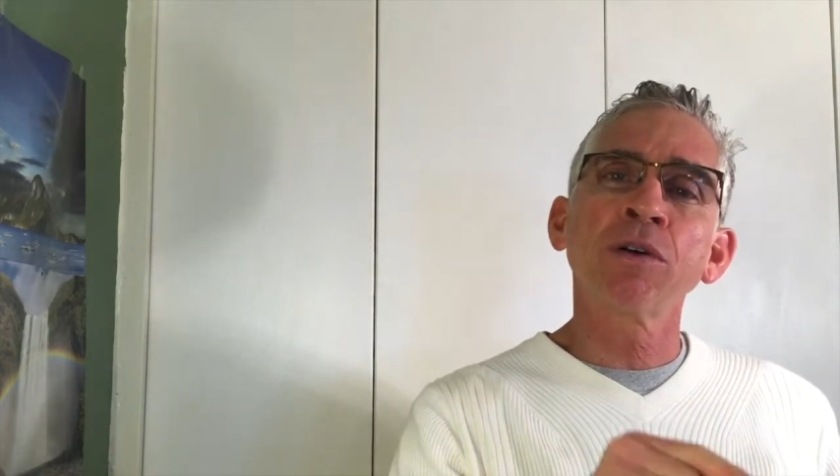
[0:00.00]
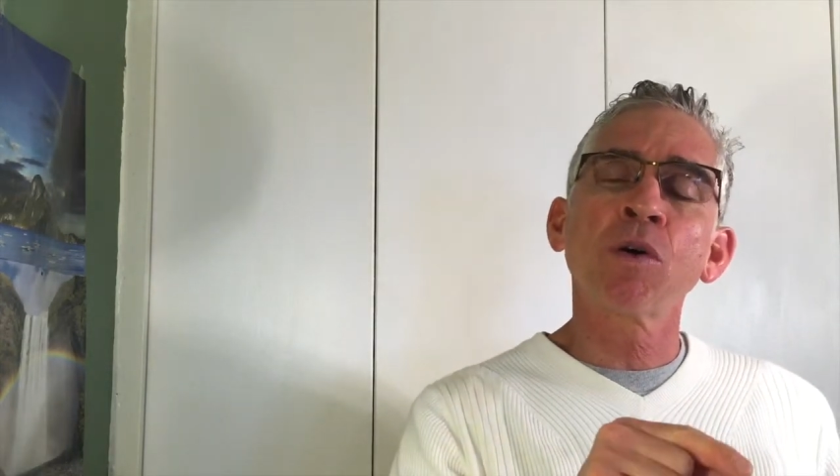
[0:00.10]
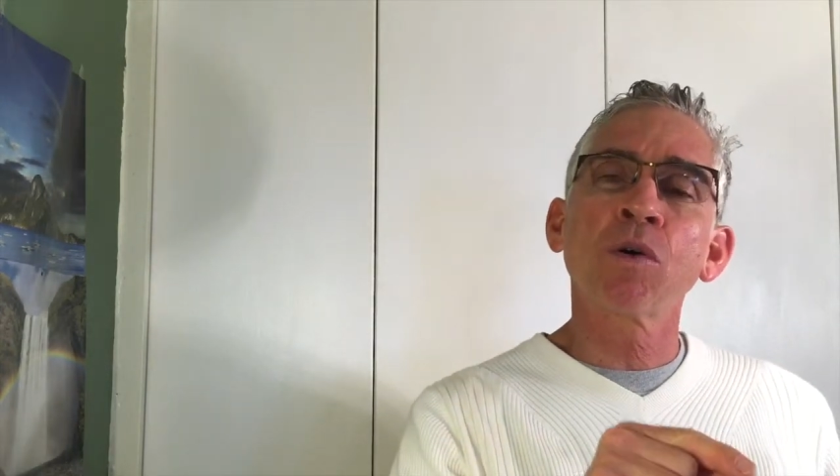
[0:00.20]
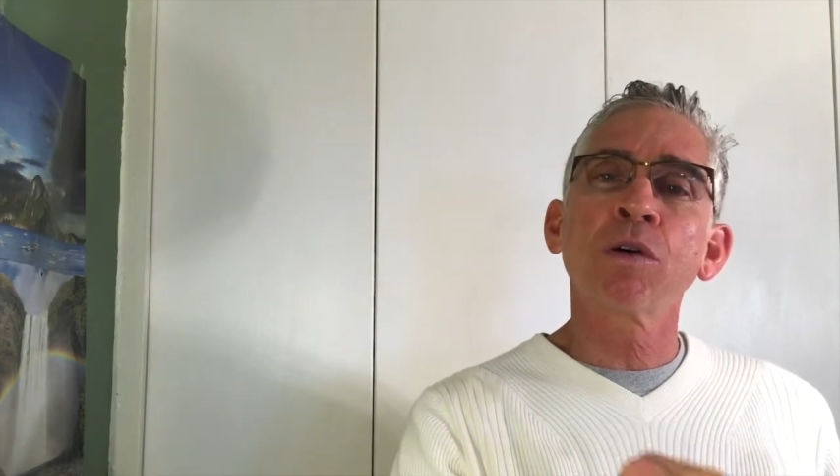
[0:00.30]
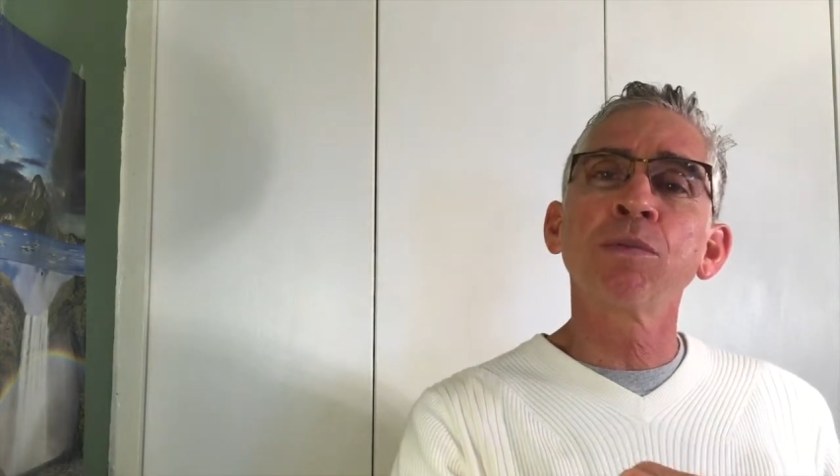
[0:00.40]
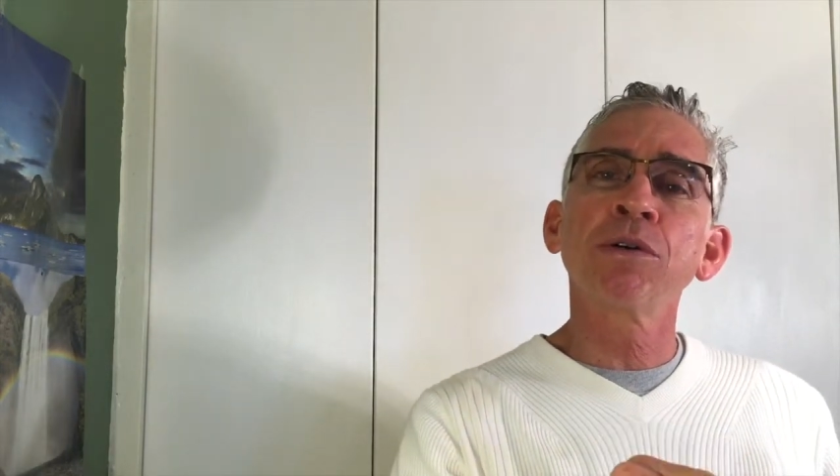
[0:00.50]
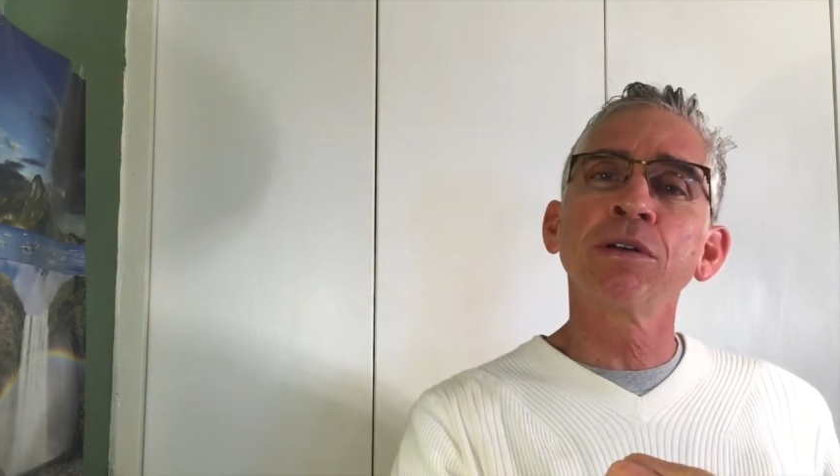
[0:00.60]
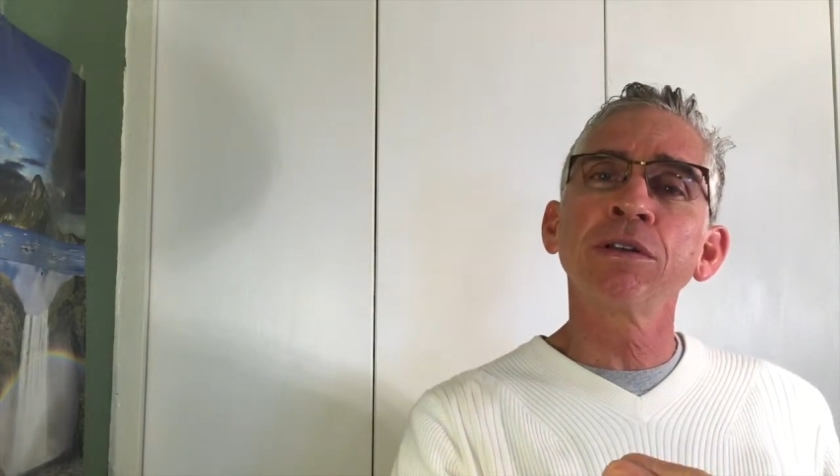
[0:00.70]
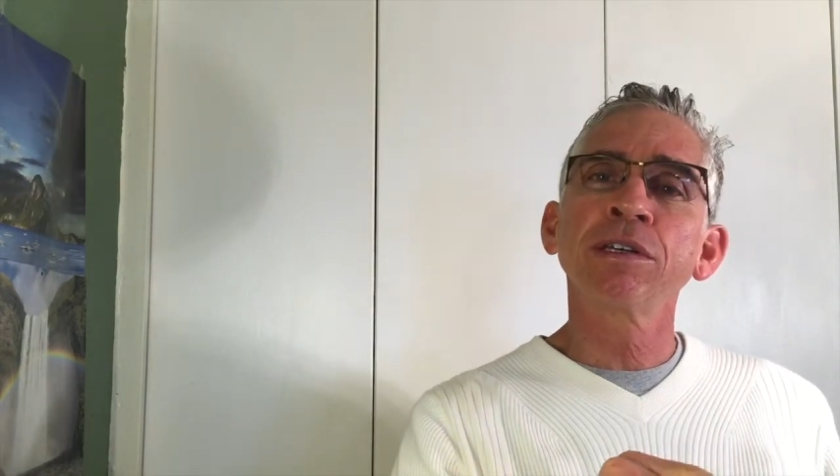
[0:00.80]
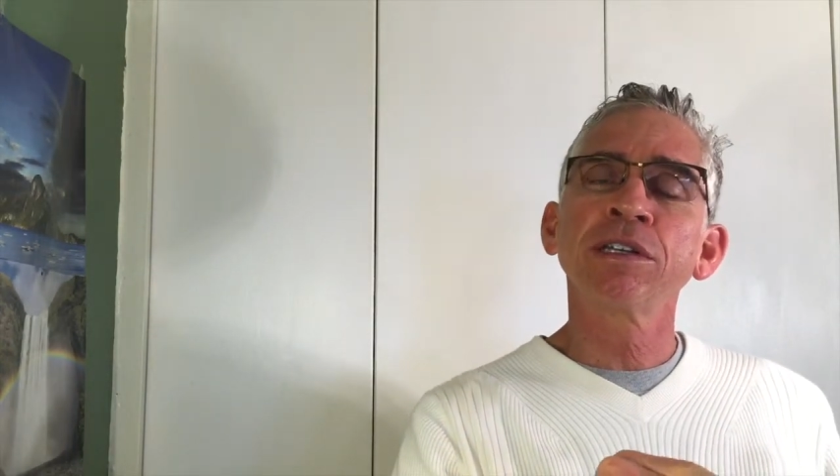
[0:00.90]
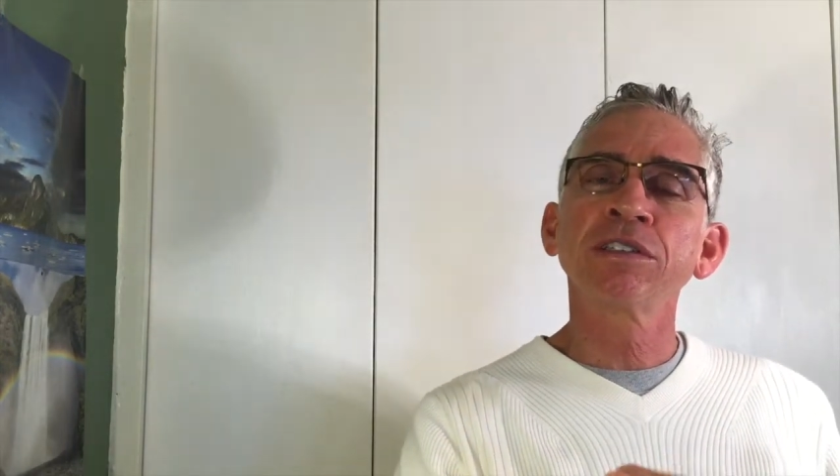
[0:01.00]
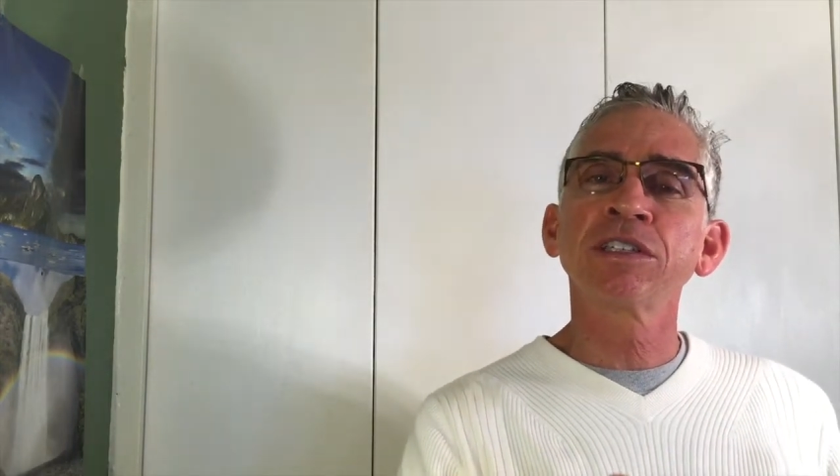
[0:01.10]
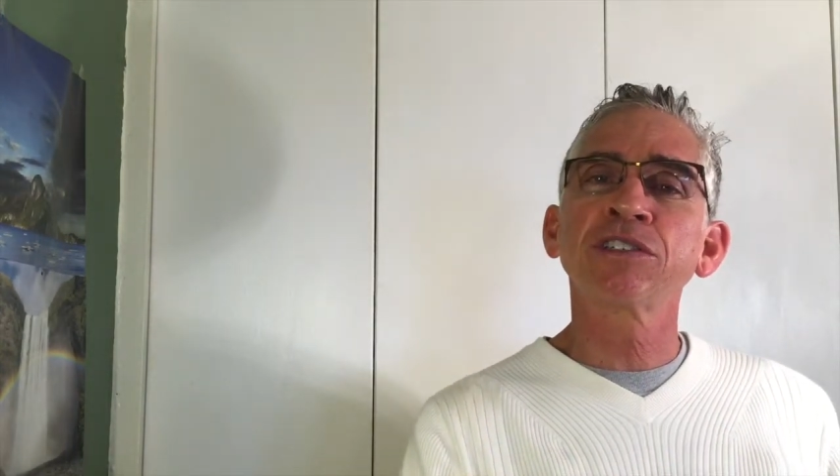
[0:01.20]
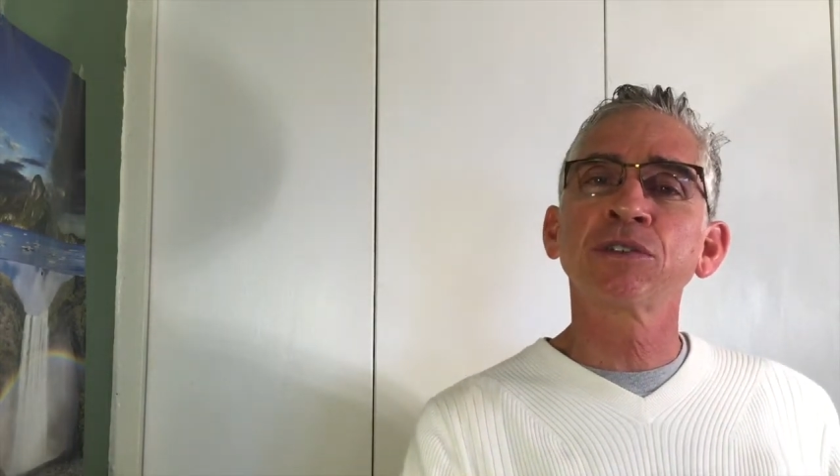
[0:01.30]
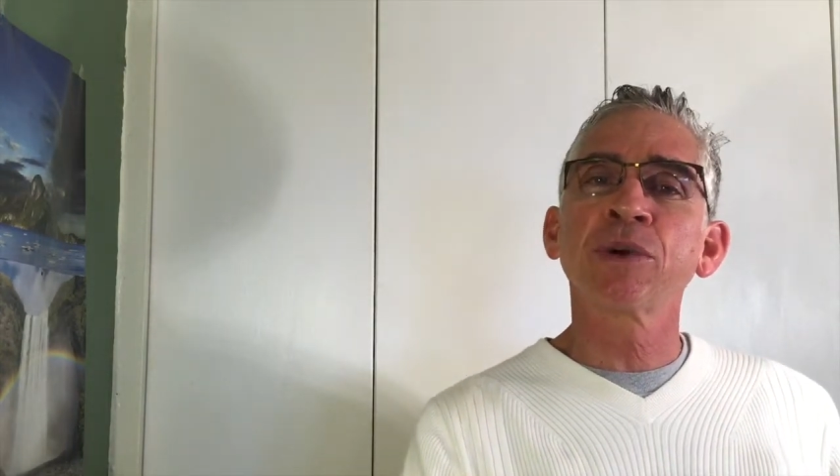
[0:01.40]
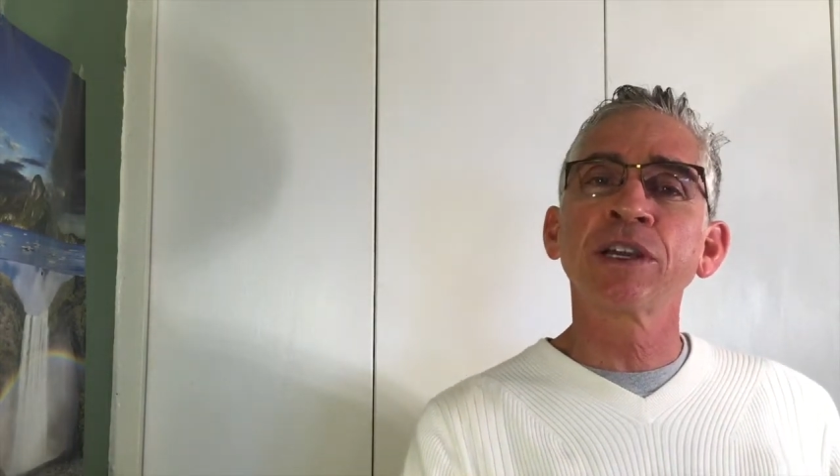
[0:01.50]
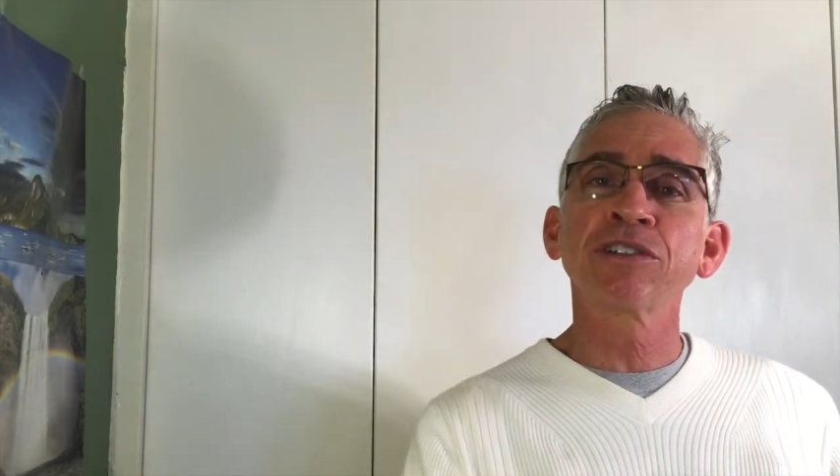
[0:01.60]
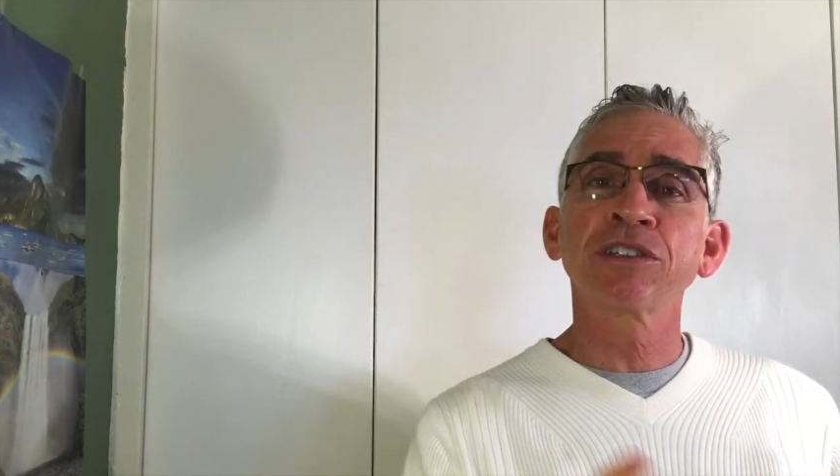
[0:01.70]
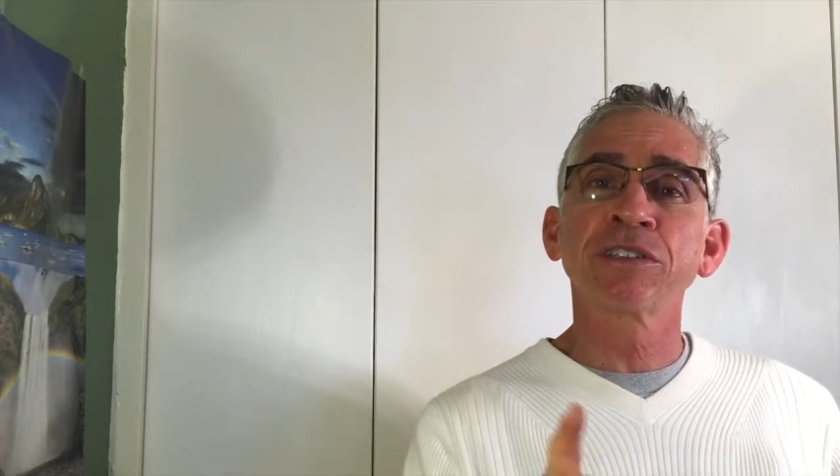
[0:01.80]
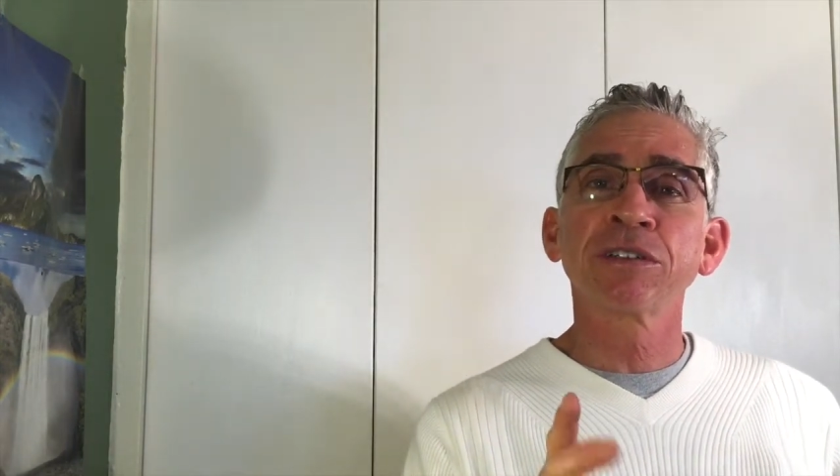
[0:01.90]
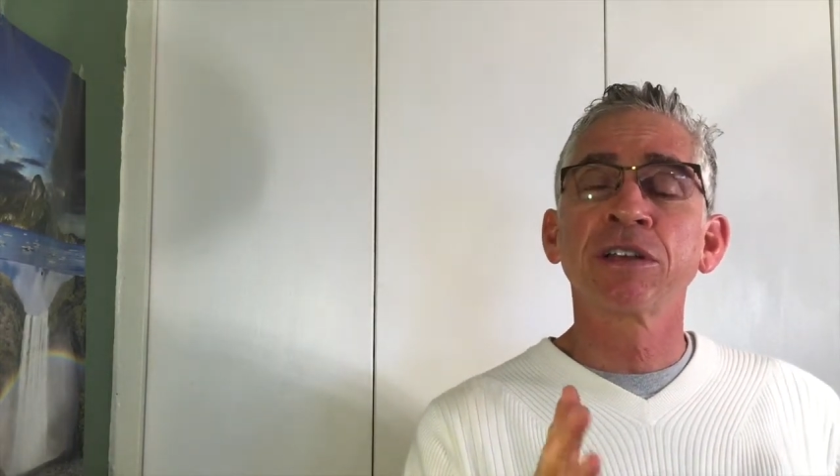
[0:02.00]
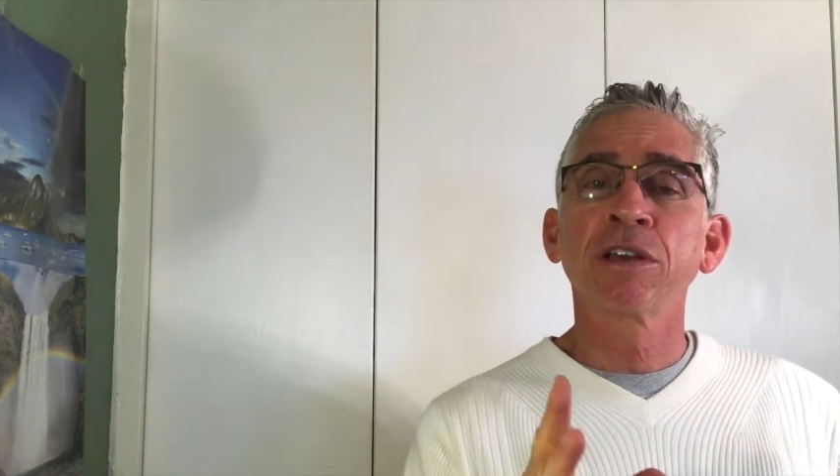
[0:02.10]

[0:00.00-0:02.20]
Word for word: horrible situation